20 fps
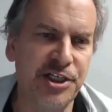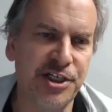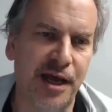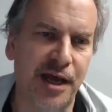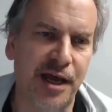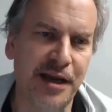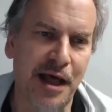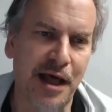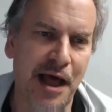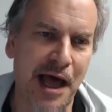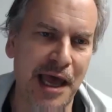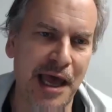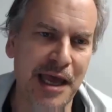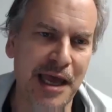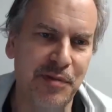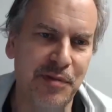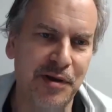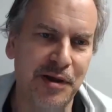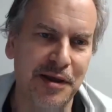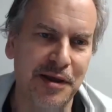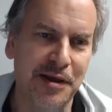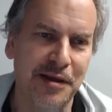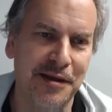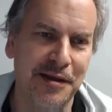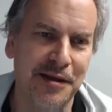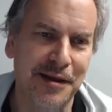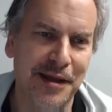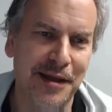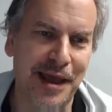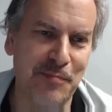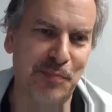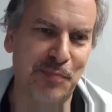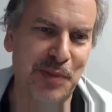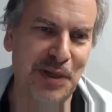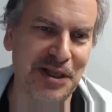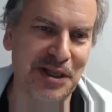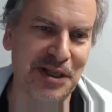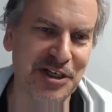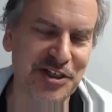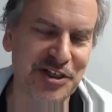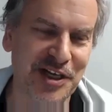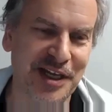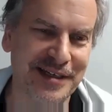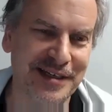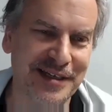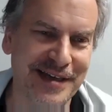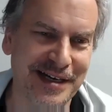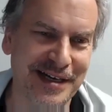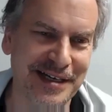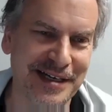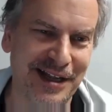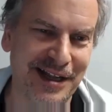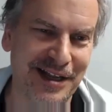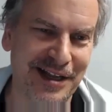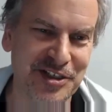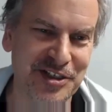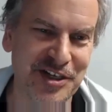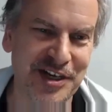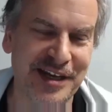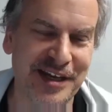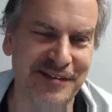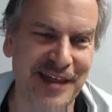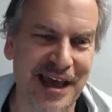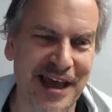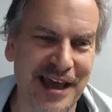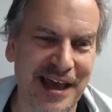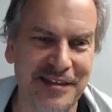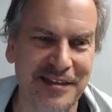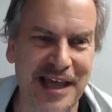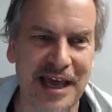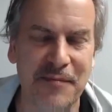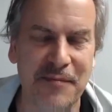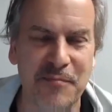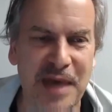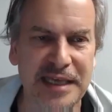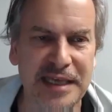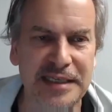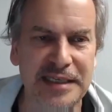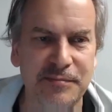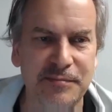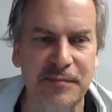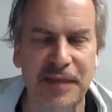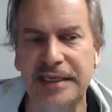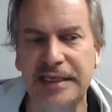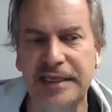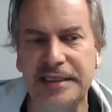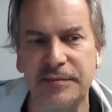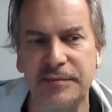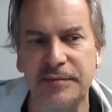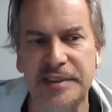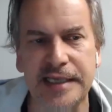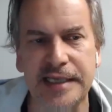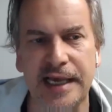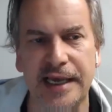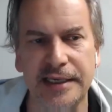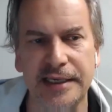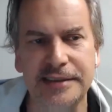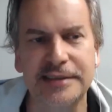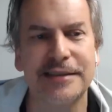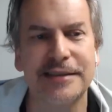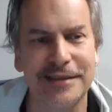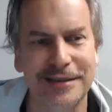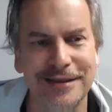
on the hype and bullish on the technology, if that makes some sense.